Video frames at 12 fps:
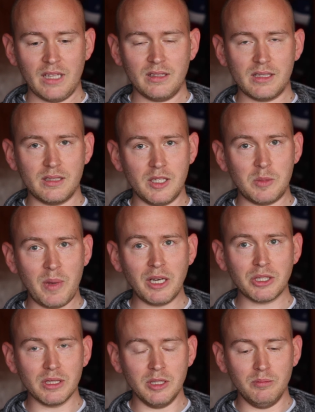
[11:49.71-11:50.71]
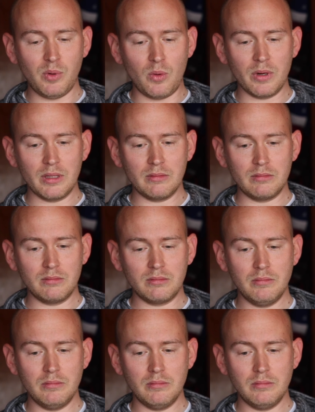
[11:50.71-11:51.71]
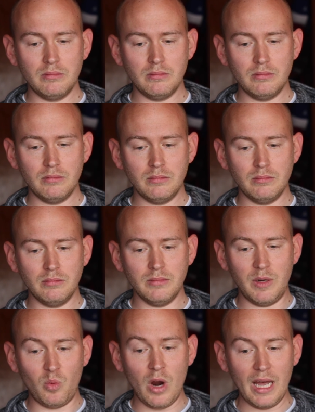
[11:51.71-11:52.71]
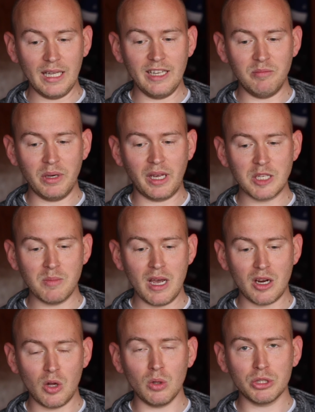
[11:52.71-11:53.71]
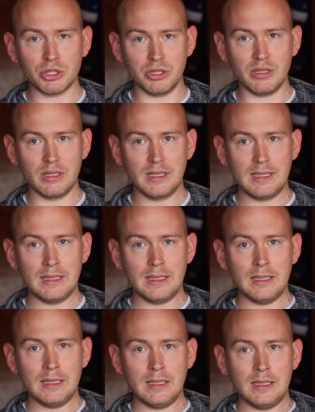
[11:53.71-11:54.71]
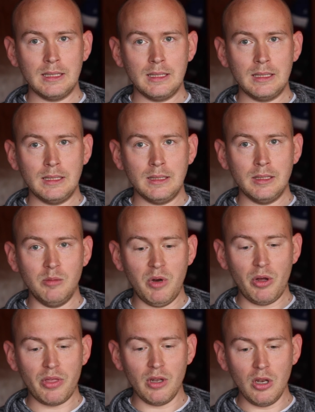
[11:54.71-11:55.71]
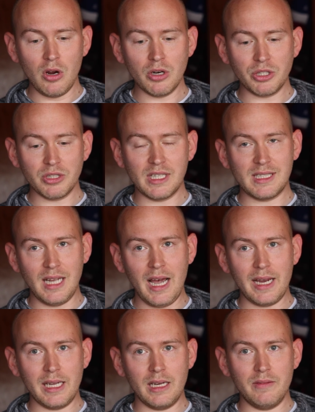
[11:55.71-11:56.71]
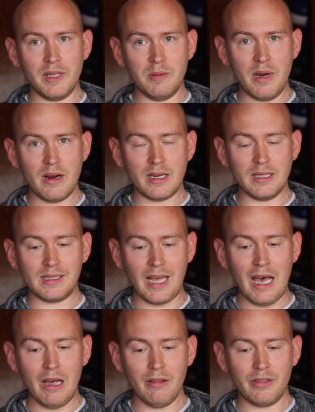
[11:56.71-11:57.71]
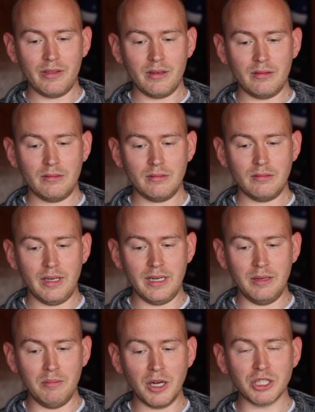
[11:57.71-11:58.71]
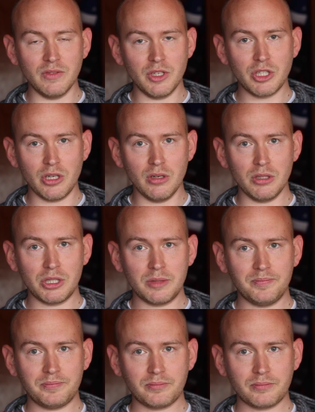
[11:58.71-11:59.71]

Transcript: This is especially important and where I live because my culture in both the larger society of the American South and in much of the church